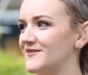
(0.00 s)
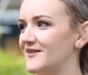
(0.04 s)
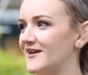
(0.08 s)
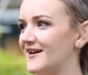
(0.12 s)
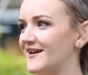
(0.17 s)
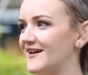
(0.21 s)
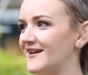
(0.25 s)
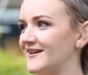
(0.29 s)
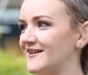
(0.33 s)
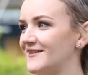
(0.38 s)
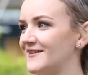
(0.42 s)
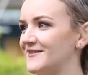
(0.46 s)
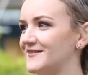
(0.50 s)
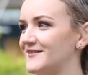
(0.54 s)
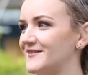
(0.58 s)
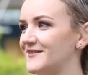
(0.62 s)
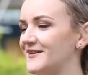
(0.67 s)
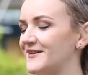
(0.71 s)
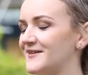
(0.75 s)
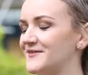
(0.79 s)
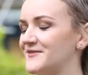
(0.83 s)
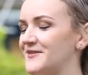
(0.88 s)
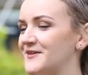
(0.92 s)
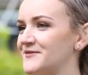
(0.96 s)
Uh,
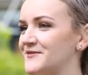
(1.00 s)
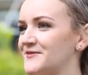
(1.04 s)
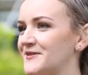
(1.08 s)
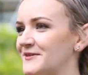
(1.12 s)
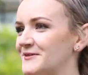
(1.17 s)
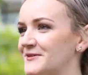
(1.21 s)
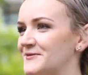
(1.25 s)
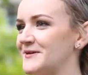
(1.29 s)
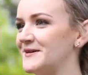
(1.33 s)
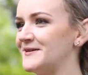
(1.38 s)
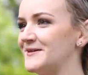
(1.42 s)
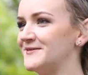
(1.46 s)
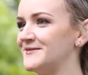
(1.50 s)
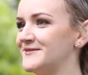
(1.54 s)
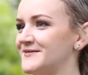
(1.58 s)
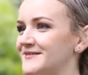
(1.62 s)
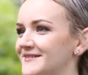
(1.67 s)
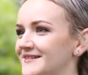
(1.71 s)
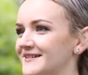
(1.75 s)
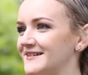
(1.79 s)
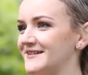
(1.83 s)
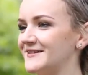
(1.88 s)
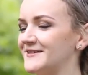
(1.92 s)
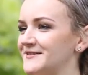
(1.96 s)
I felt very well.
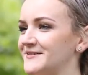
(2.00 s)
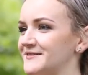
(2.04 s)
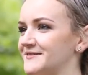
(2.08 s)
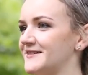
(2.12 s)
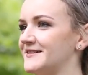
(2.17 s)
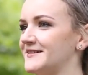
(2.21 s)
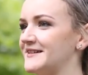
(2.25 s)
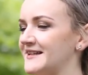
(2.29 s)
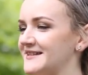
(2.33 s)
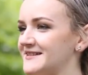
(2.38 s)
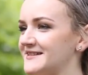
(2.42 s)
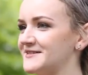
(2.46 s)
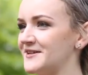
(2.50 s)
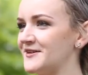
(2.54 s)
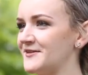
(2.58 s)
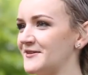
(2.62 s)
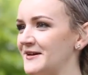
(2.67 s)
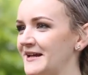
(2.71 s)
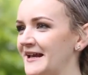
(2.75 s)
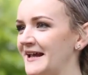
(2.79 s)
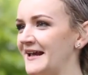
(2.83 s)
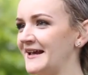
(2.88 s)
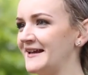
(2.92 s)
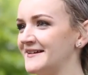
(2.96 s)
I got an A
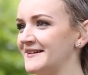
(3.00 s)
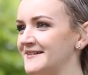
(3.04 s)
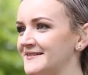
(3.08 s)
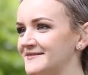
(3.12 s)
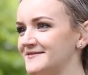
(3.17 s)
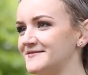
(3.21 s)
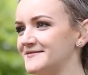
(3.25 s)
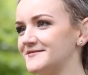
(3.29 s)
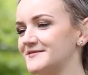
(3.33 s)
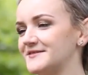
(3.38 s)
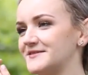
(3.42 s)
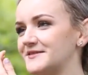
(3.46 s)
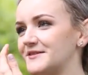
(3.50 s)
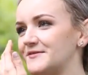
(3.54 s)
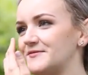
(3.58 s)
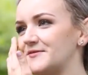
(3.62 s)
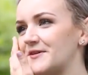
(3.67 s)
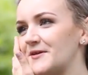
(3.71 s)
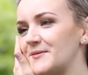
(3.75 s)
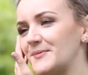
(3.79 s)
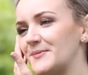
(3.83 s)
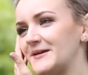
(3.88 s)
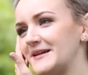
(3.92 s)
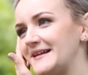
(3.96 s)
star AA. Yeah.
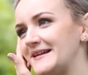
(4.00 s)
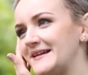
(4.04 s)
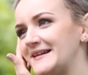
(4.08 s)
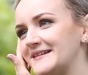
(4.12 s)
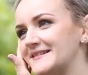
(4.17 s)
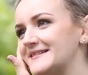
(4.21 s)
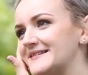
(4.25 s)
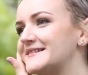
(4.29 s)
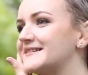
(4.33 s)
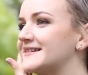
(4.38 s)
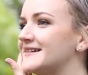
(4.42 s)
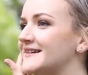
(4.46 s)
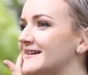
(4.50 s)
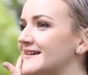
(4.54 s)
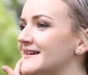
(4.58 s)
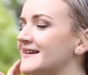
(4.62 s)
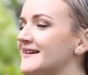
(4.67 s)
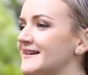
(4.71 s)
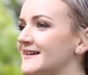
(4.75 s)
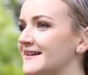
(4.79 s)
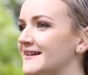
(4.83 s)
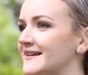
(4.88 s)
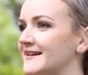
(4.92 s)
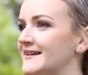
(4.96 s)
I'm very pleased.
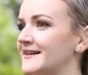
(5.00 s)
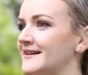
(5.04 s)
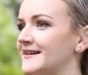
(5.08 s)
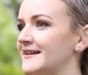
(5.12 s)
Yeah, that's really